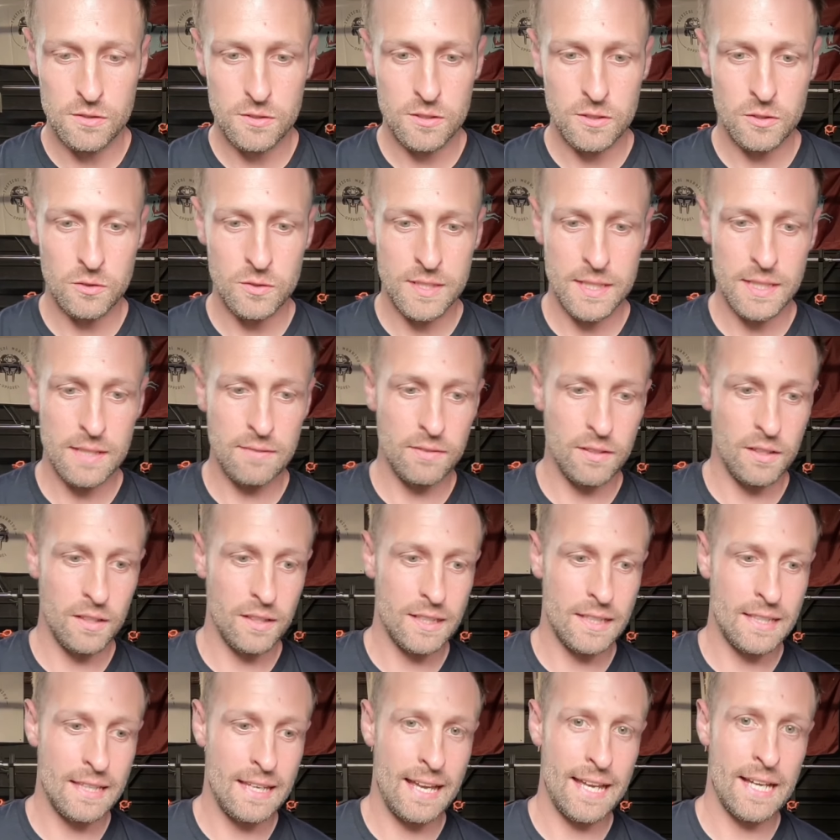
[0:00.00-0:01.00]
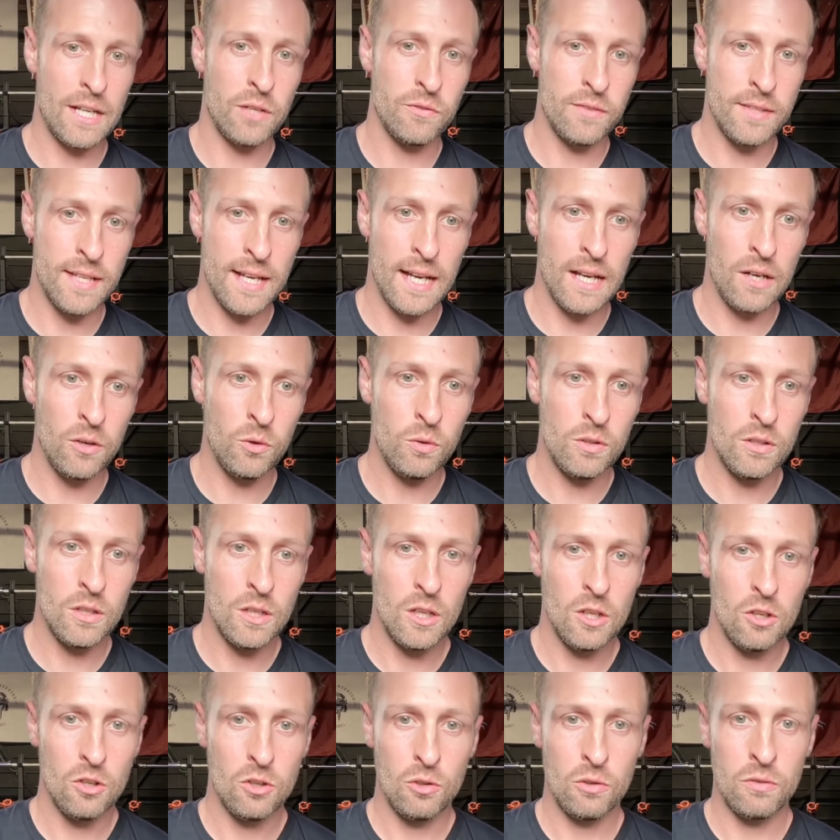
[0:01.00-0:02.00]
So it was either get out now,
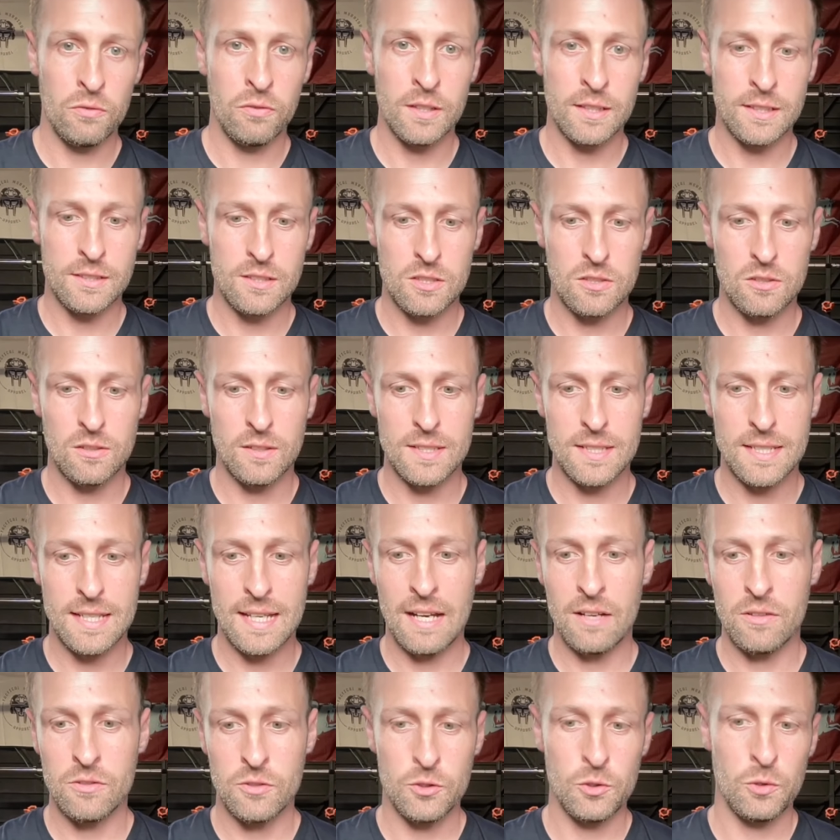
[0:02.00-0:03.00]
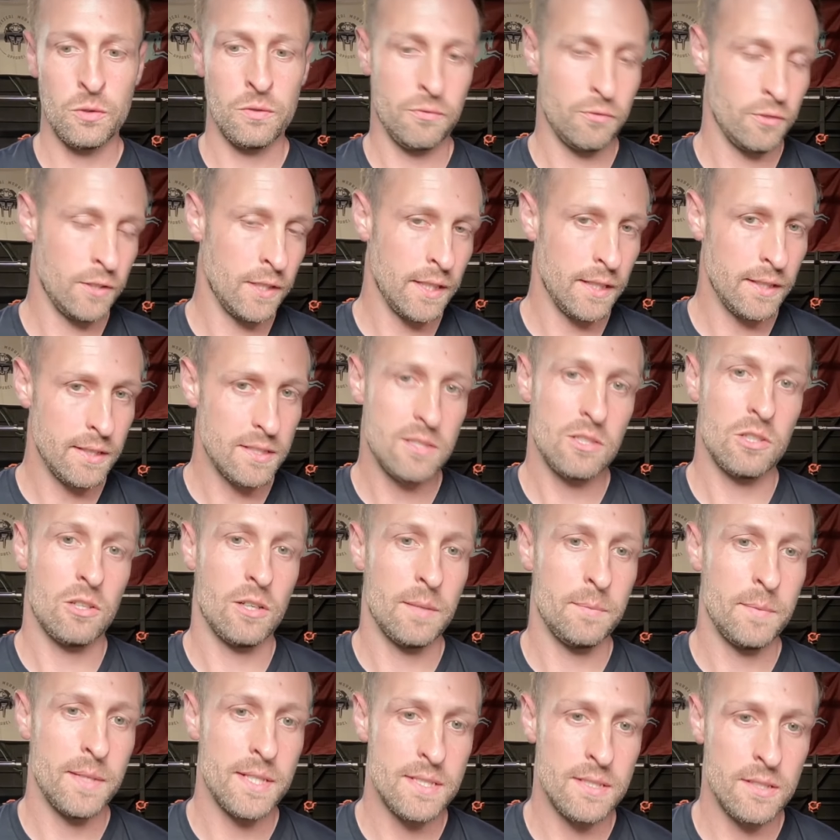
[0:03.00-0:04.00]
or if I decide to get out in two or three years'
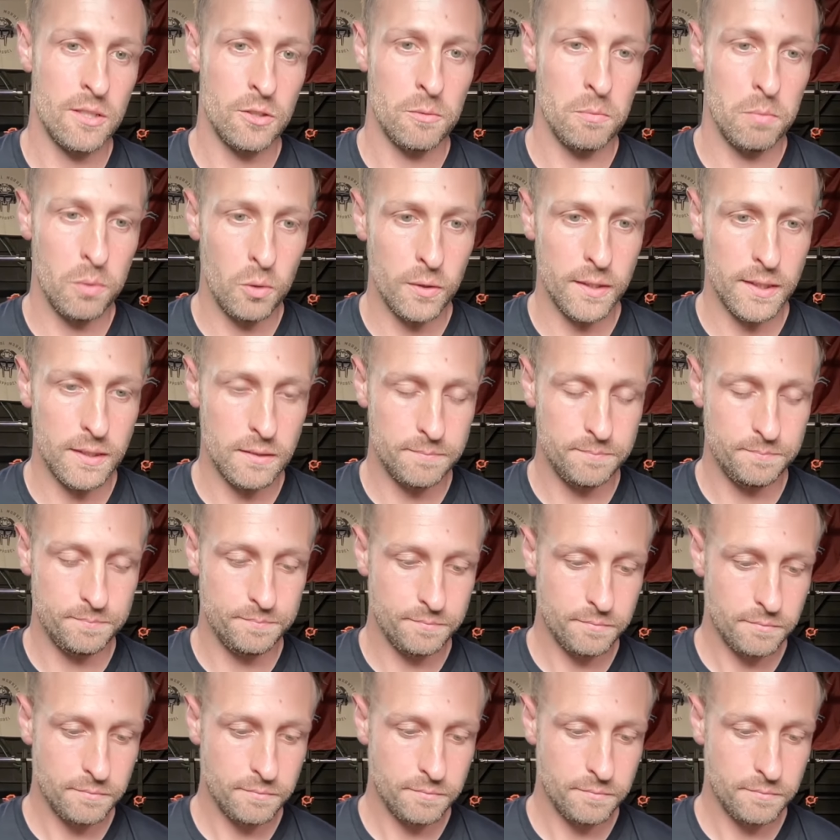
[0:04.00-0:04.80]
time, there's no point.